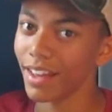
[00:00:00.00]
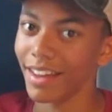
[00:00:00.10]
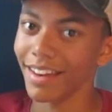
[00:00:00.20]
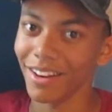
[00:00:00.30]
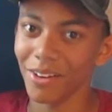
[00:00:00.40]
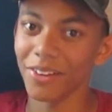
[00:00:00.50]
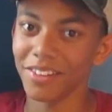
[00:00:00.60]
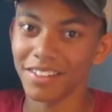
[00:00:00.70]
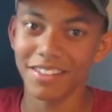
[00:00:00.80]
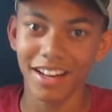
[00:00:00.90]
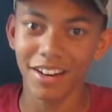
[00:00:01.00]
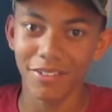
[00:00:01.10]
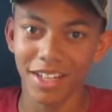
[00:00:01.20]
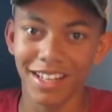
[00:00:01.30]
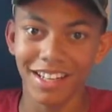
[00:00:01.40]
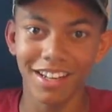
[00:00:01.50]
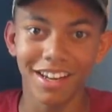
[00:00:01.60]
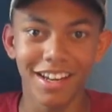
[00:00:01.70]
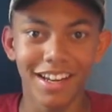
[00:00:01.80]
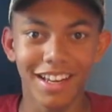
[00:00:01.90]
And I know this is kind
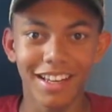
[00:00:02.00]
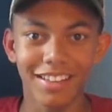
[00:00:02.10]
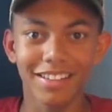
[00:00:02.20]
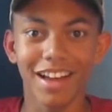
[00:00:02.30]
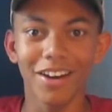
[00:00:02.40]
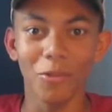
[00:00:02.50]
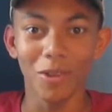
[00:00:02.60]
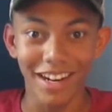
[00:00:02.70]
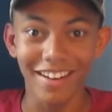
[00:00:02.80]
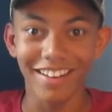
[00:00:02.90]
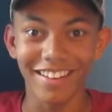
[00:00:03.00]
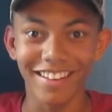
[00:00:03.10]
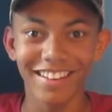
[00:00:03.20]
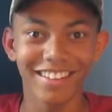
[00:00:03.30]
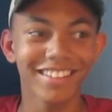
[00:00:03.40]
of weird